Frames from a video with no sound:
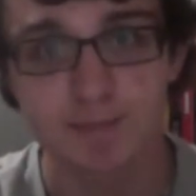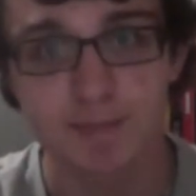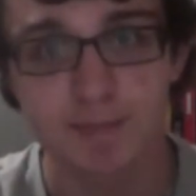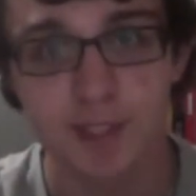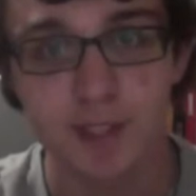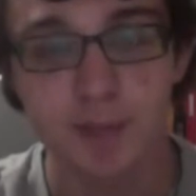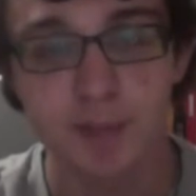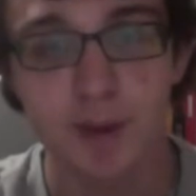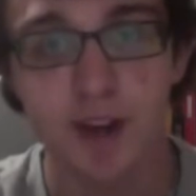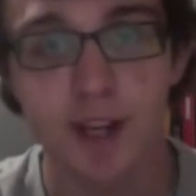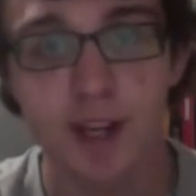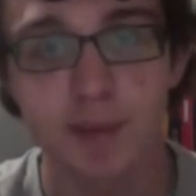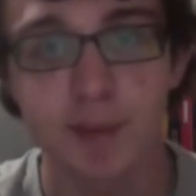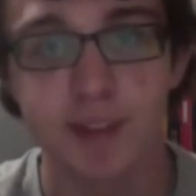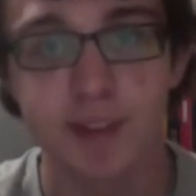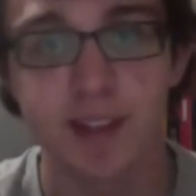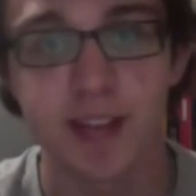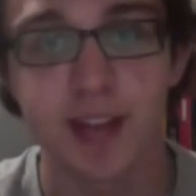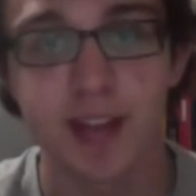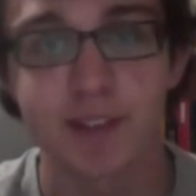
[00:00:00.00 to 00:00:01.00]
inspired by
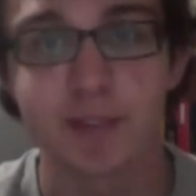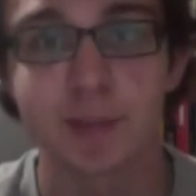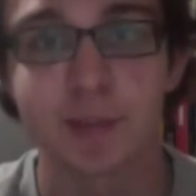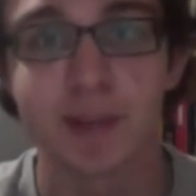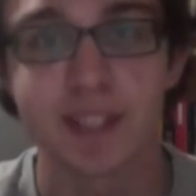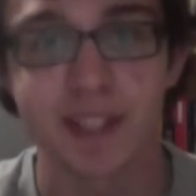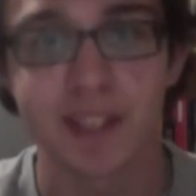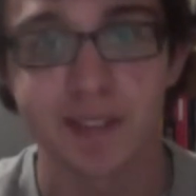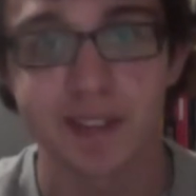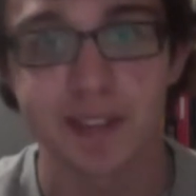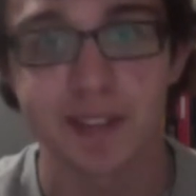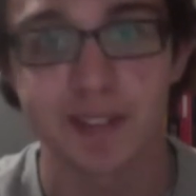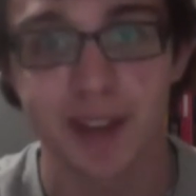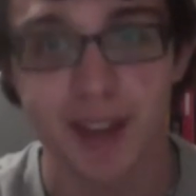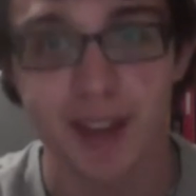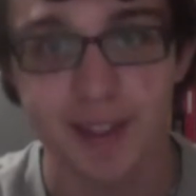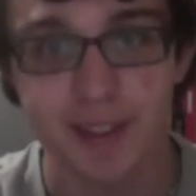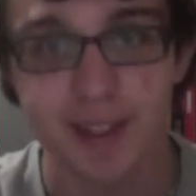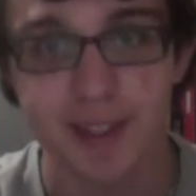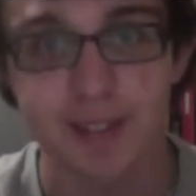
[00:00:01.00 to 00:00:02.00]
the novel by David
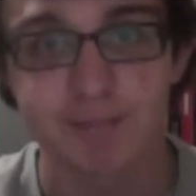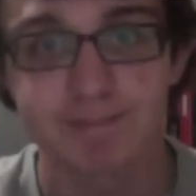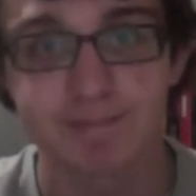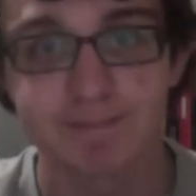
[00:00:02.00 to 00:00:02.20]
Leviathan.